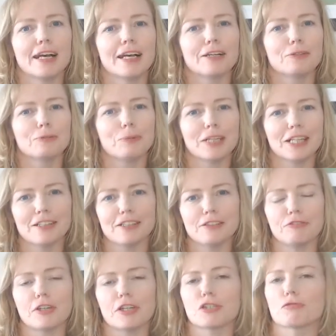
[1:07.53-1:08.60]
When I
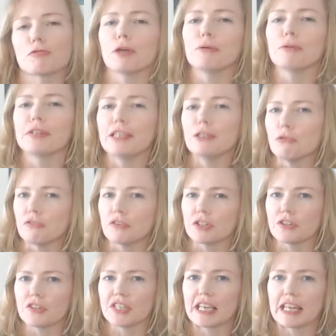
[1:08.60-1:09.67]
first wrote The Orphans
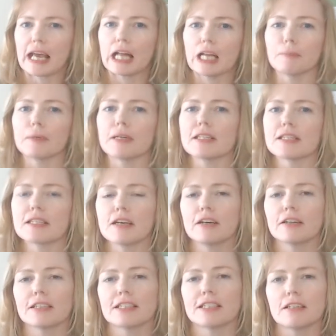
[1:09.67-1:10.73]
of St Halibuts,
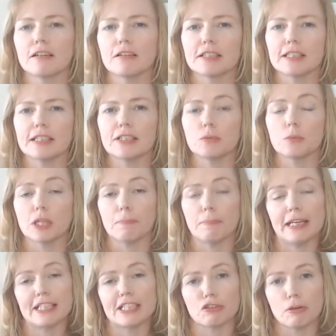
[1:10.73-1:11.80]
I started with a
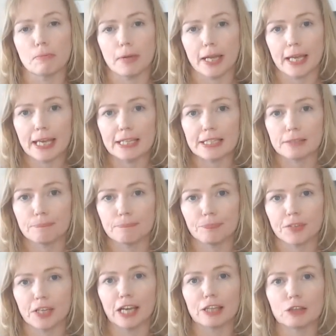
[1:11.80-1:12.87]
picture in my head.
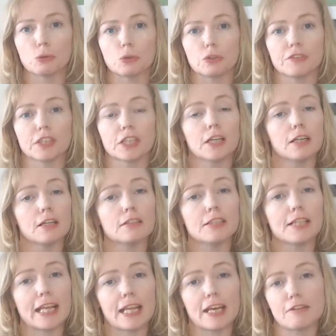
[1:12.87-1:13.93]
I thought of a girl
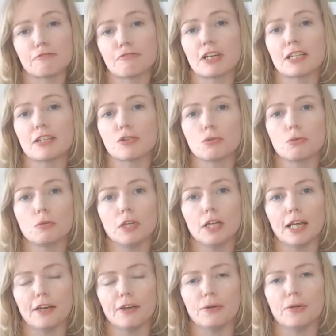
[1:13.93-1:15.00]
and her friends all
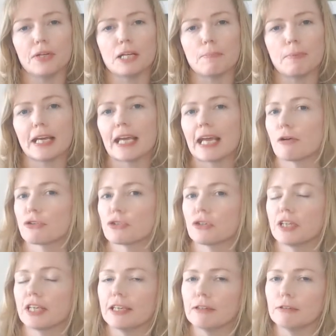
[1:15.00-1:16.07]
alone in a big house on
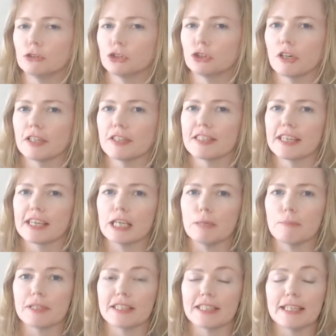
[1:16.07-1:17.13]
a hill, trying to
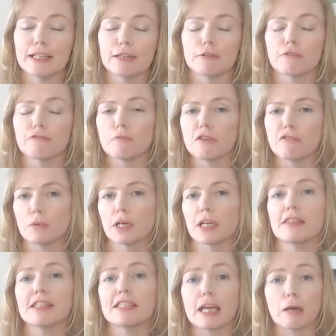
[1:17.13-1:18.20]
keep a secret from everyone in
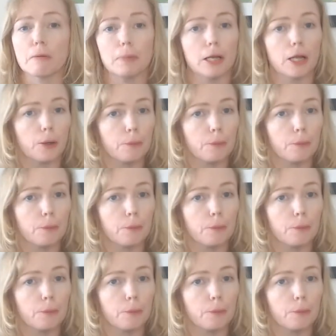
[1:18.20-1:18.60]
the town below.